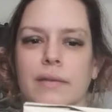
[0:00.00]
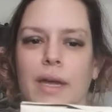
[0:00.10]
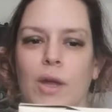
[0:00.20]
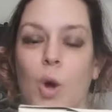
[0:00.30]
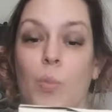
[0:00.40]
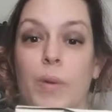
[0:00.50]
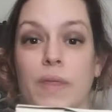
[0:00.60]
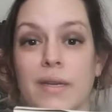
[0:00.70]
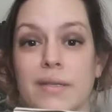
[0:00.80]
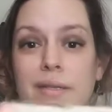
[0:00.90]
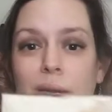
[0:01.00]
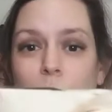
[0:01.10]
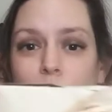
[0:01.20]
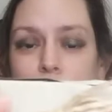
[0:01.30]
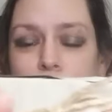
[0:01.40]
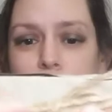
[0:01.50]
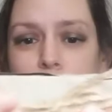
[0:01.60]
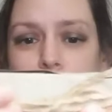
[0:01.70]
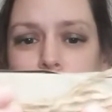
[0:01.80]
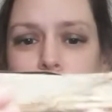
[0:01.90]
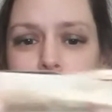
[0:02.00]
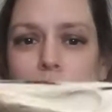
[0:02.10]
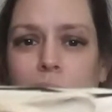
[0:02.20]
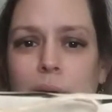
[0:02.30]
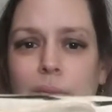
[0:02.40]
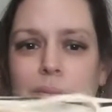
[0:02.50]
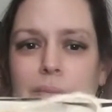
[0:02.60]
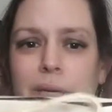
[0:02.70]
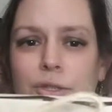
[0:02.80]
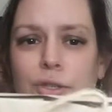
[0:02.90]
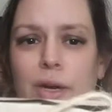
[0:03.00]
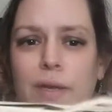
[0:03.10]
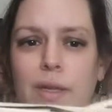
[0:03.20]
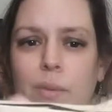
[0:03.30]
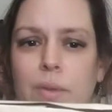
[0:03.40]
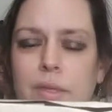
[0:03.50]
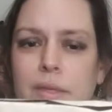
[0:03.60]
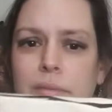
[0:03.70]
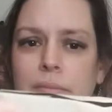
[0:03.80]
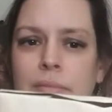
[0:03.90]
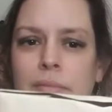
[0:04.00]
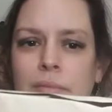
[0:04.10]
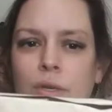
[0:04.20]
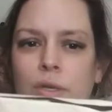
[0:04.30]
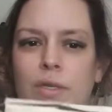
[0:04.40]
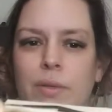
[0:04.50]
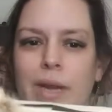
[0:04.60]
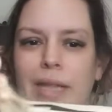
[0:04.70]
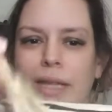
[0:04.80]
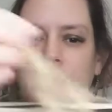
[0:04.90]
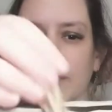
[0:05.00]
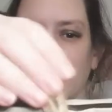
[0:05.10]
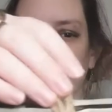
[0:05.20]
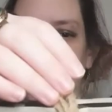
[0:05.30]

kind of open this in order to, you know, make sure everything was good. So it had like the little